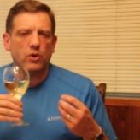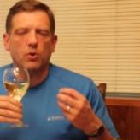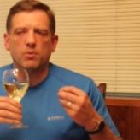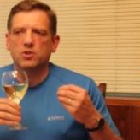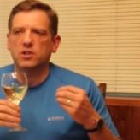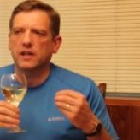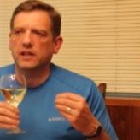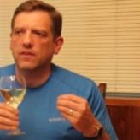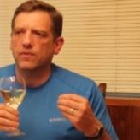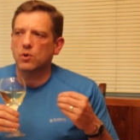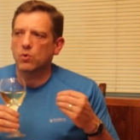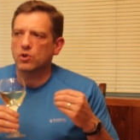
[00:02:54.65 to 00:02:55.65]
almost like
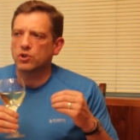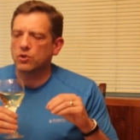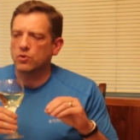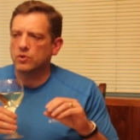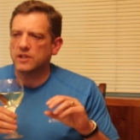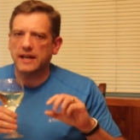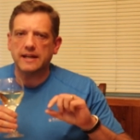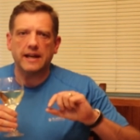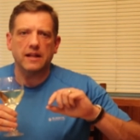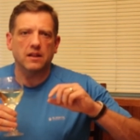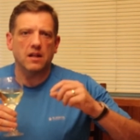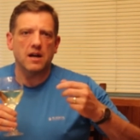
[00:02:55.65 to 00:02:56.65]
if you were to take
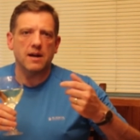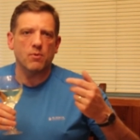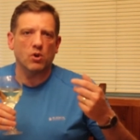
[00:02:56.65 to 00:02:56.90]
a lime